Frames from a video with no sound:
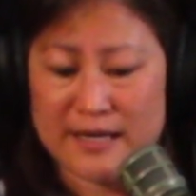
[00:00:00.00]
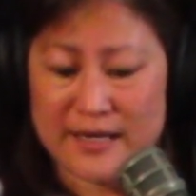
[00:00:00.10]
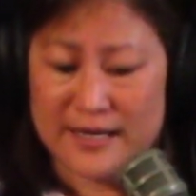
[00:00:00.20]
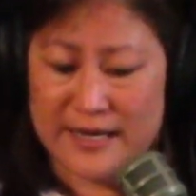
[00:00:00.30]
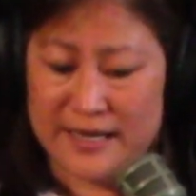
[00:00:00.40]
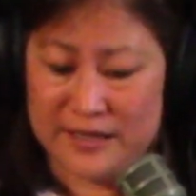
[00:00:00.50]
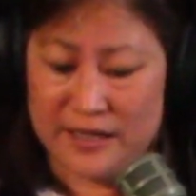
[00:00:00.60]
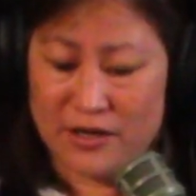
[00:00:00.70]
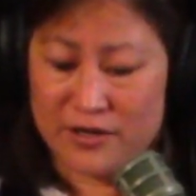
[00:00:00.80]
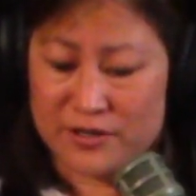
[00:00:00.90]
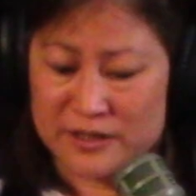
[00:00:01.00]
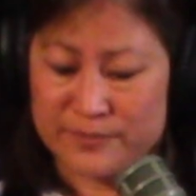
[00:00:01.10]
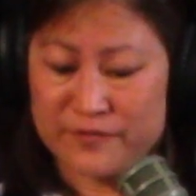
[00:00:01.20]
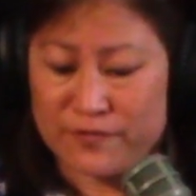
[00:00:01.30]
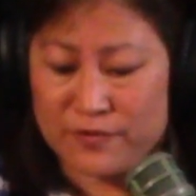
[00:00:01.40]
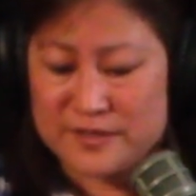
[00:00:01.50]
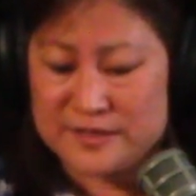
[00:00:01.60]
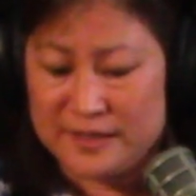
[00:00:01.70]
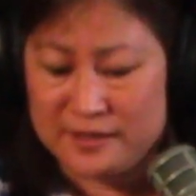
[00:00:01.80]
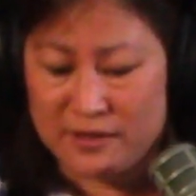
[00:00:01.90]
And they are going to be
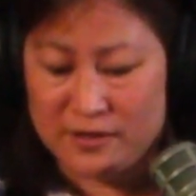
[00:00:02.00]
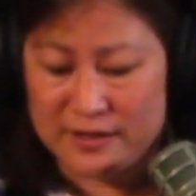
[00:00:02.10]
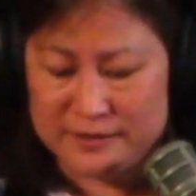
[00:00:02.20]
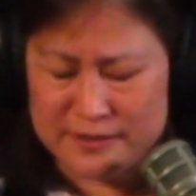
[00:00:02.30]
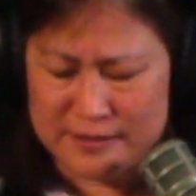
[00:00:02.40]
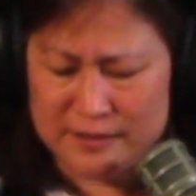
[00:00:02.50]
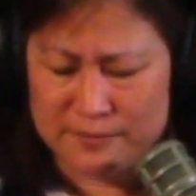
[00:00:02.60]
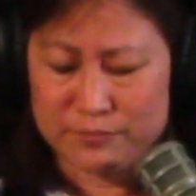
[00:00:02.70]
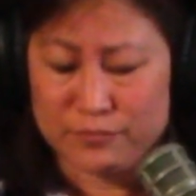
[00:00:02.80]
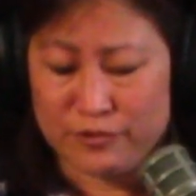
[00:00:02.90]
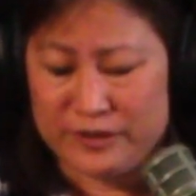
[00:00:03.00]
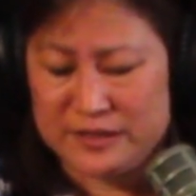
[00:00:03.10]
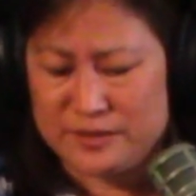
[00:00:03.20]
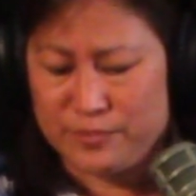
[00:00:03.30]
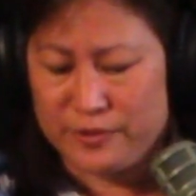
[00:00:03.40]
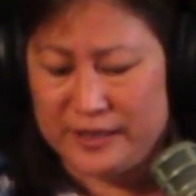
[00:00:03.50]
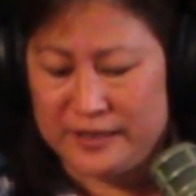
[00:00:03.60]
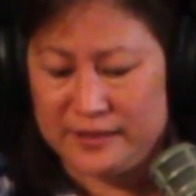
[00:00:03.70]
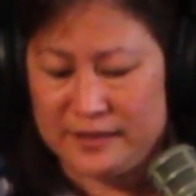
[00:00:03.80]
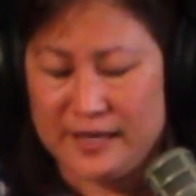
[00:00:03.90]
focusing on marine
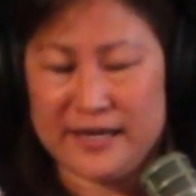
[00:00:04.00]
debris.